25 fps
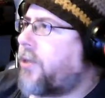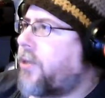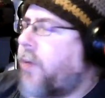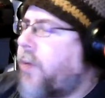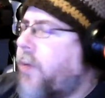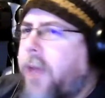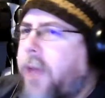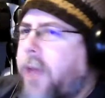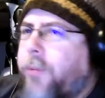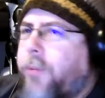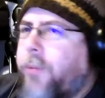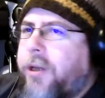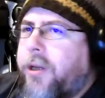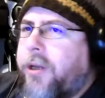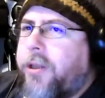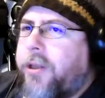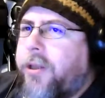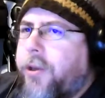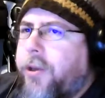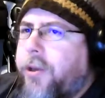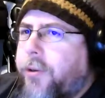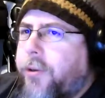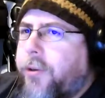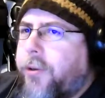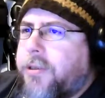I had one of
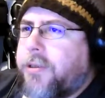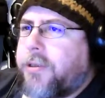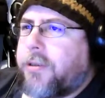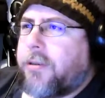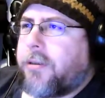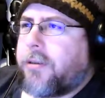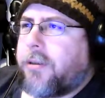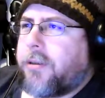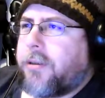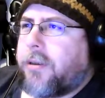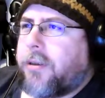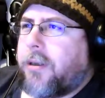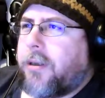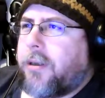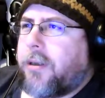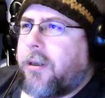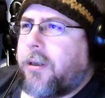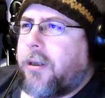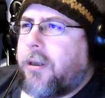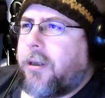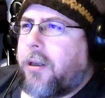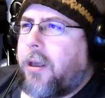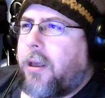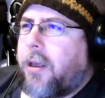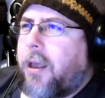those.
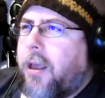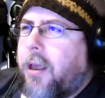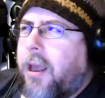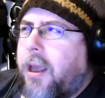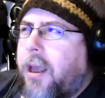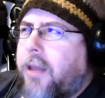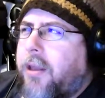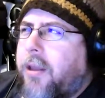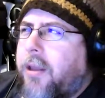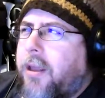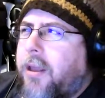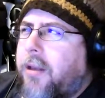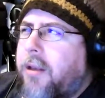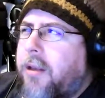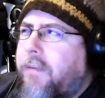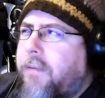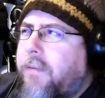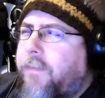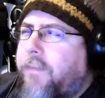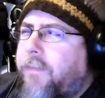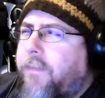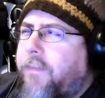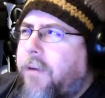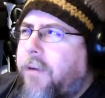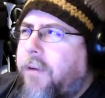And then
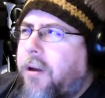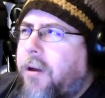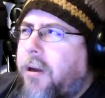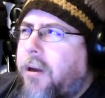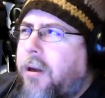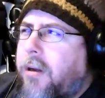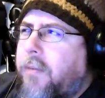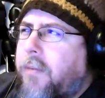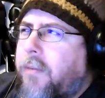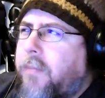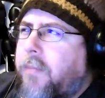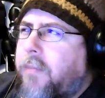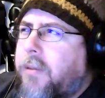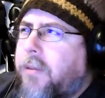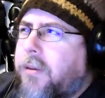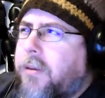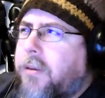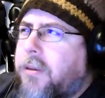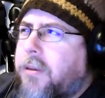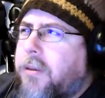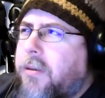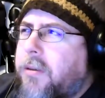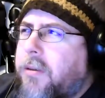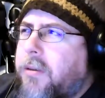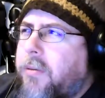from
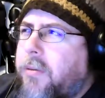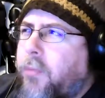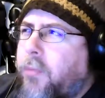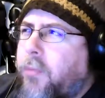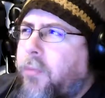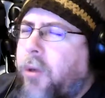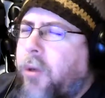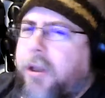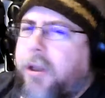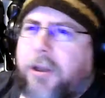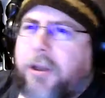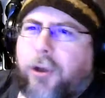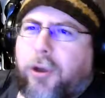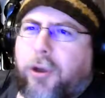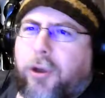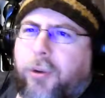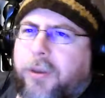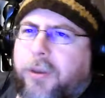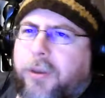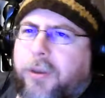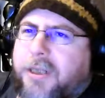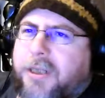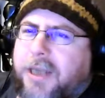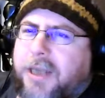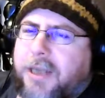one of the newer
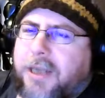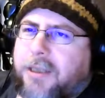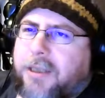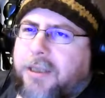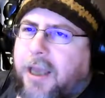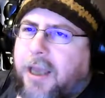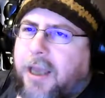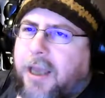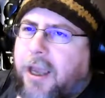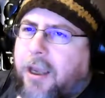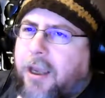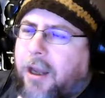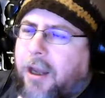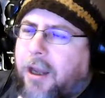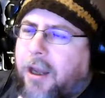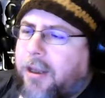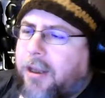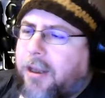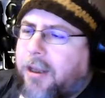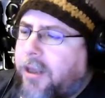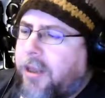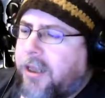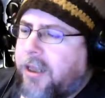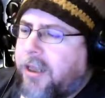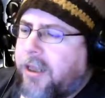sets, I got the
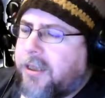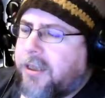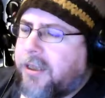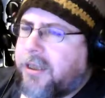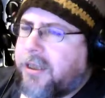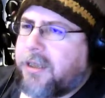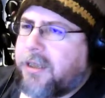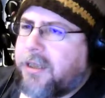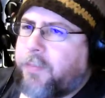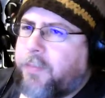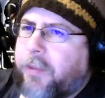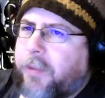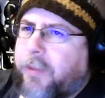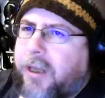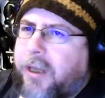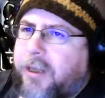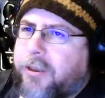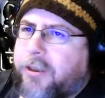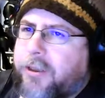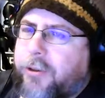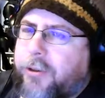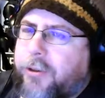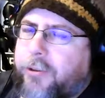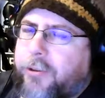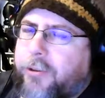thing that says blink
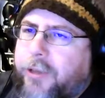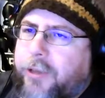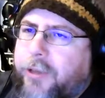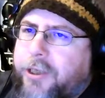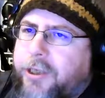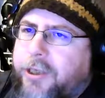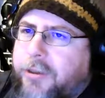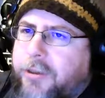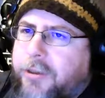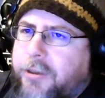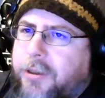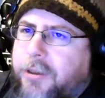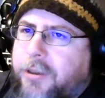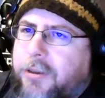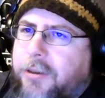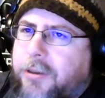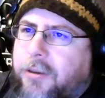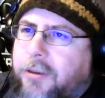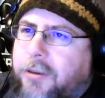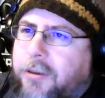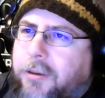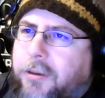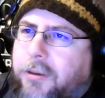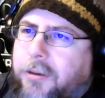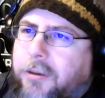2 creatures
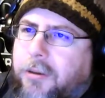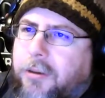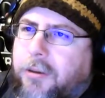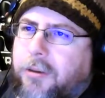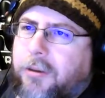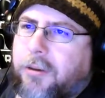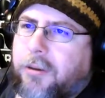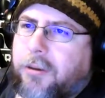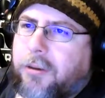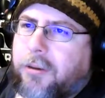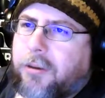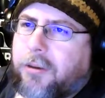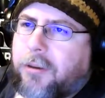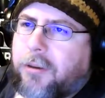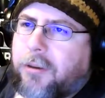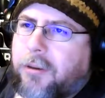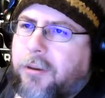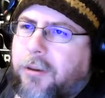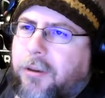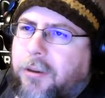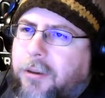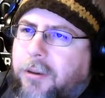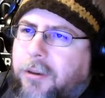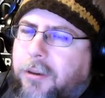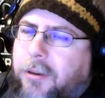
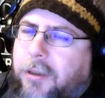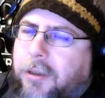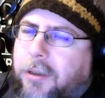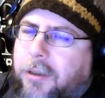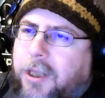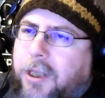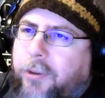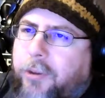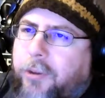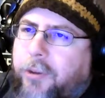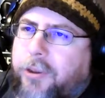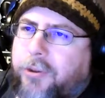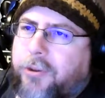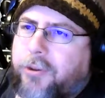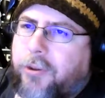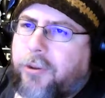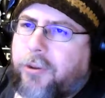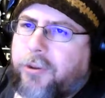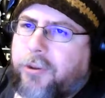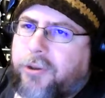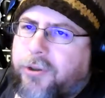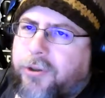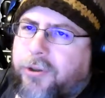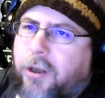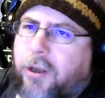that you control,
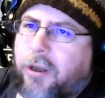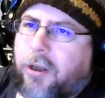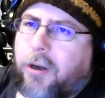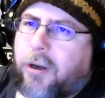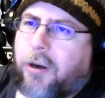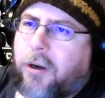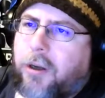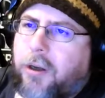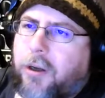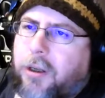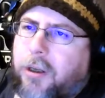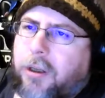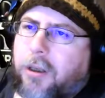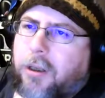draw a card.